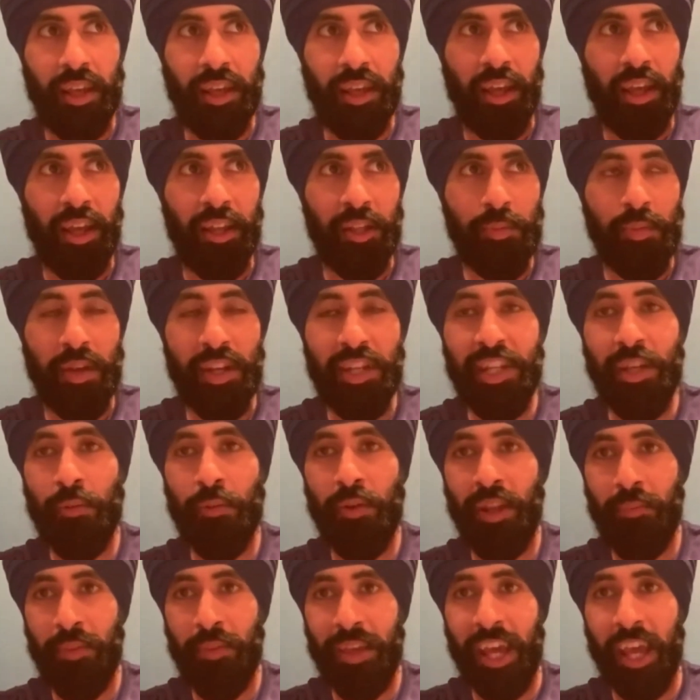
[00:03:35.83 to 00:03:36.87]
and especially when
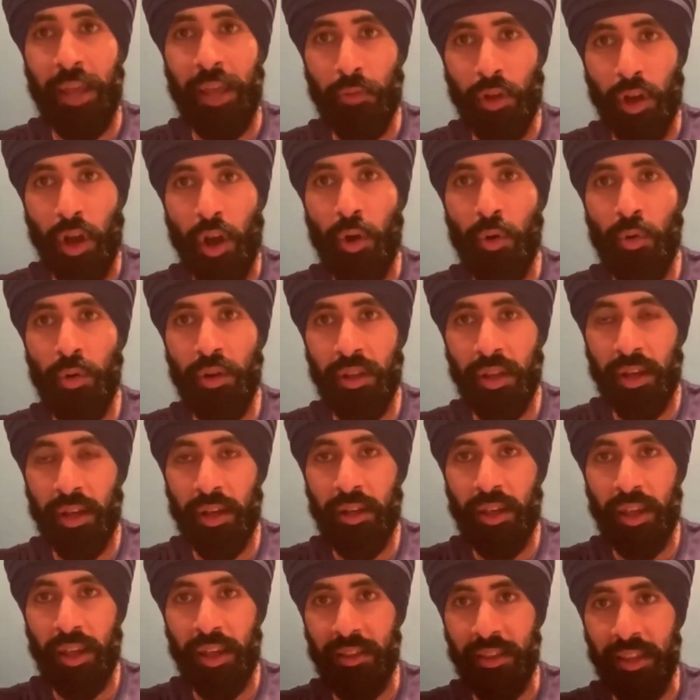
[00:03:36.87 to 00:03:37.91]
it became colder
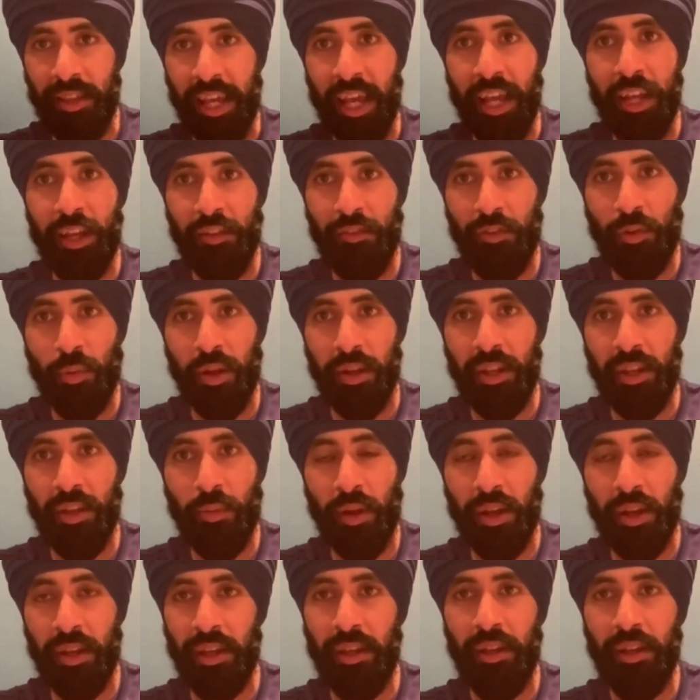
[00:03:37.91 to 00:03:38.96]
in the end of
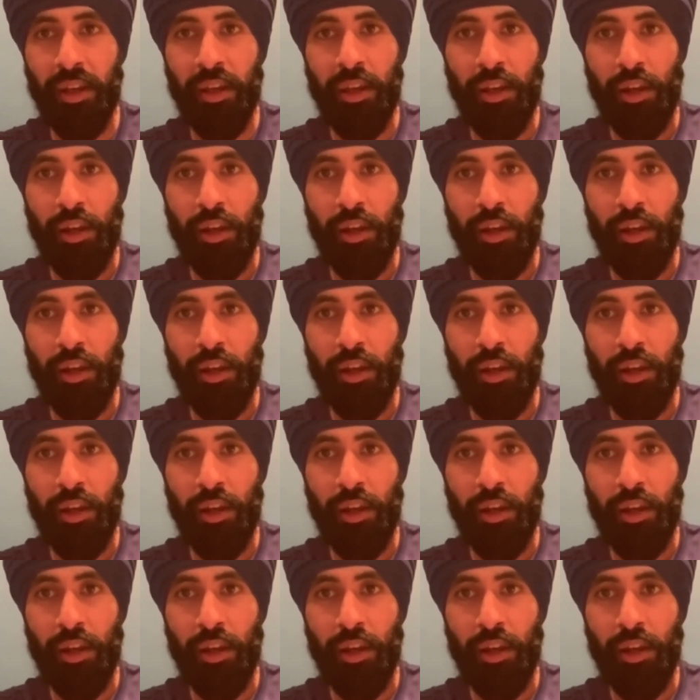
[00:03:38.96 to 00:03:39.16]
2020,